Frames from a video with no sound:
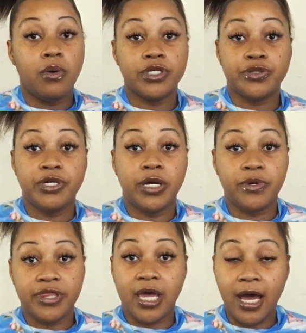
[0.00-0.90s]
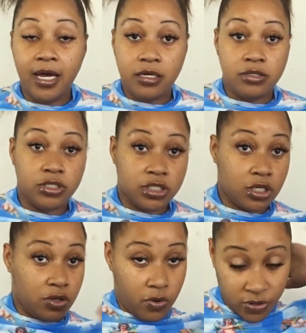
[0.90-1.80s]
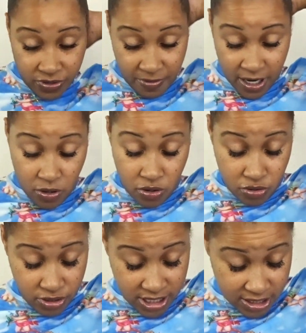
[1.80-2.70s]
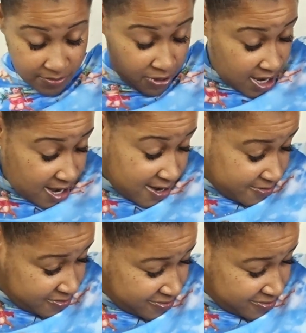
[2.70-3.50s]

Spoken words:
Once we're done with that, I'm just gonna go in with my holding spray.